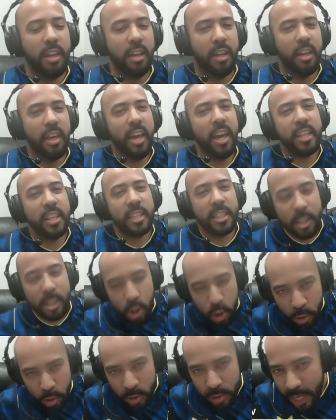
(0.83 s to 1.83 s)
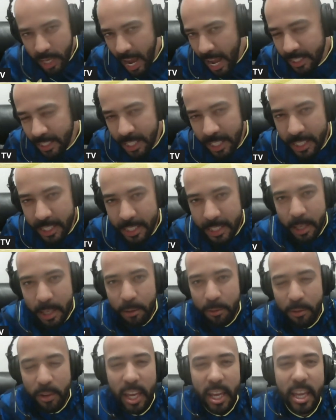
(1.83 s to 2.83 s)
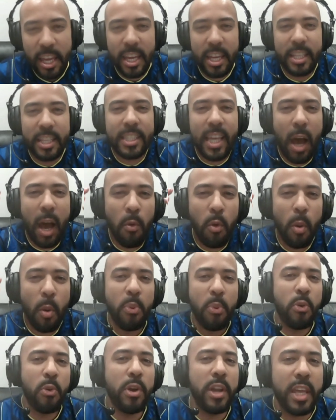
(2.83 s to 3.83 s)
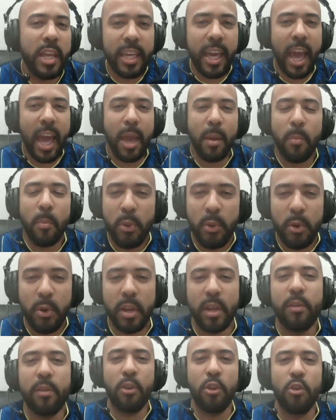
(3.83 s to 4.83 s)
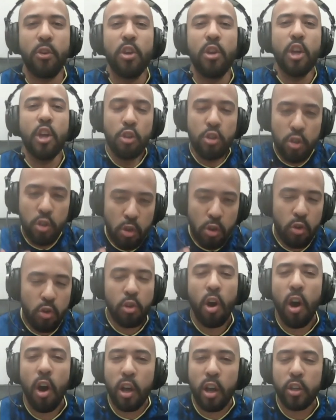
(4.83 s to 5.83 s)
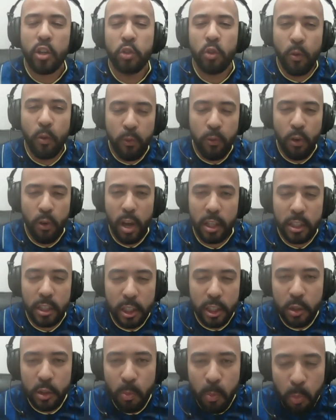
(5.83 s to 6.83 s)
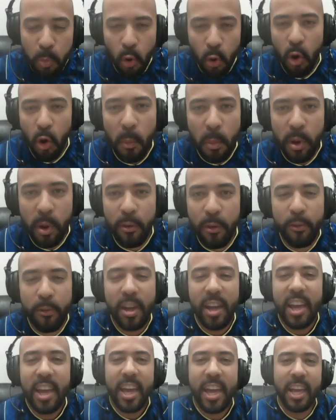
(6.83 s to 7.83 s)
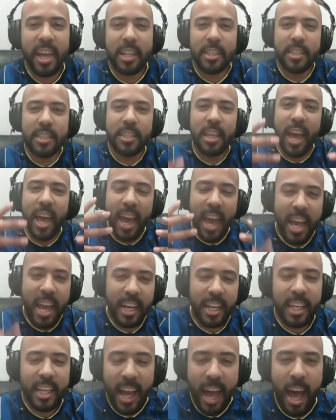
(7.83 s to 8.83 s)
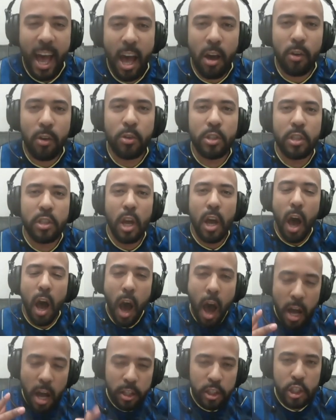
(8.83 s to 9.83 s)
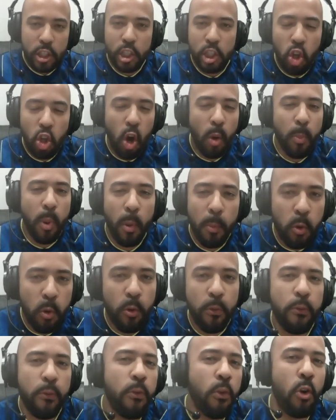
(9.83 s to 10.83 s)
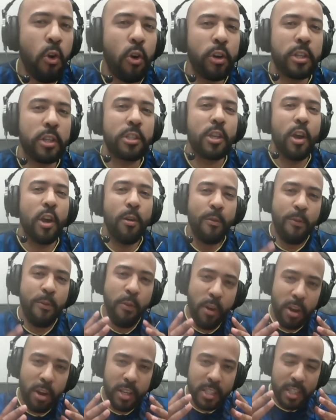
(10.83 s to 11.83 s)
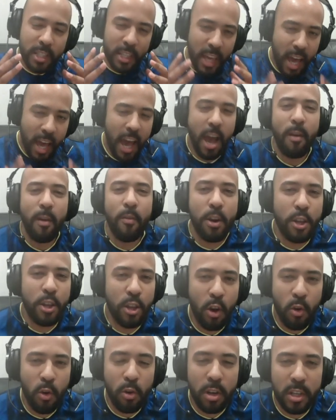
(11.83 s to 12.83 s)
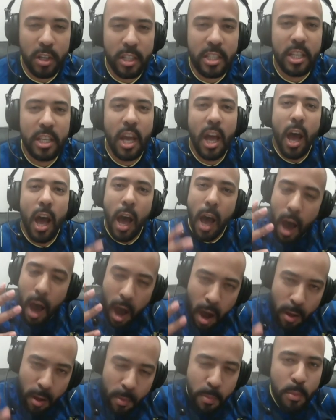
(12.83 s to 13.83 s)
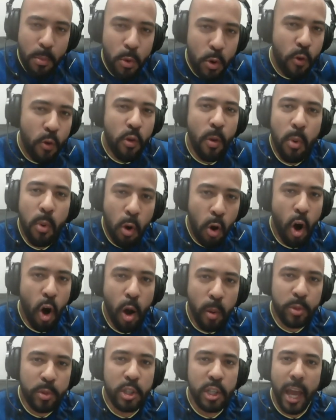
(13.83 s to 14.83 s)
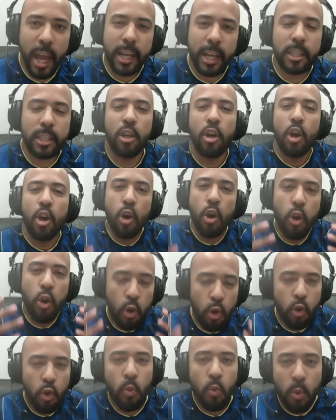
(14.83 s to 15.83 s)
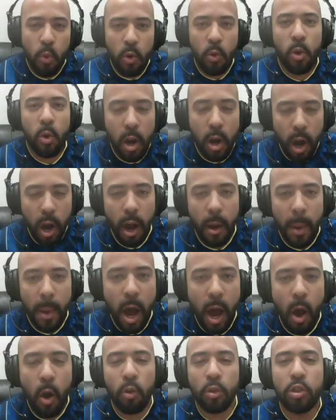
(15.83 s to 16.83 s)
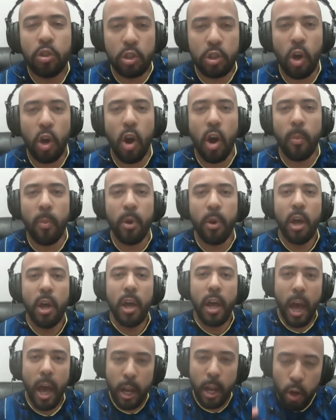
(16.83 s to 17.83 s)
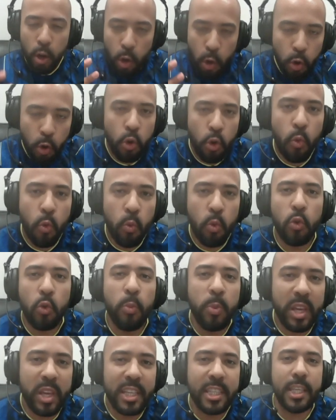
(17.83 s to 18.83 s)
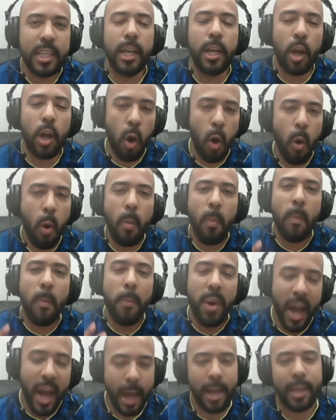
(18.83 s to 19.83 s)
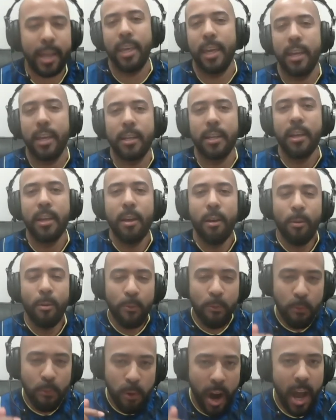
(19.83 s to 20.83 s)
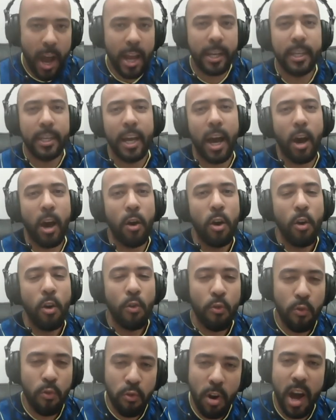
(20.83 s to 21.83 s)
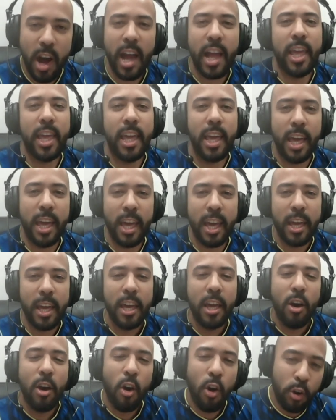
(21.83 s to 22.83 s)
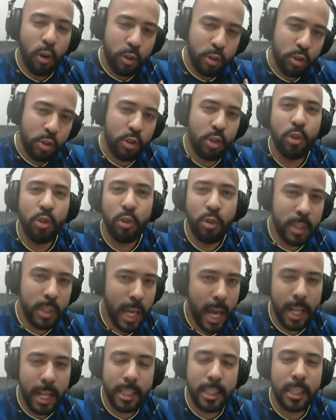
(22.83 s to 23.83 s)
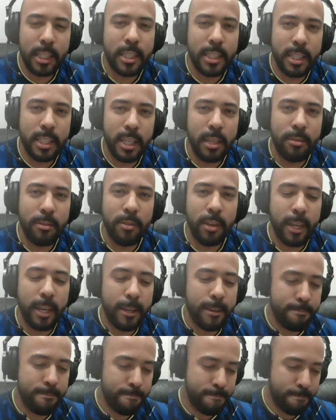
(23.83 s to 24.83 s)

It's Toon Tactics TV. It's our pre-game preview. Newcastle versus Bournemouth. It's Eddie Howe's unstoppable force versus Areola's unmovable object. Who will come out on top and who will be sent home packing? Find out right here on Toon Tactics TV.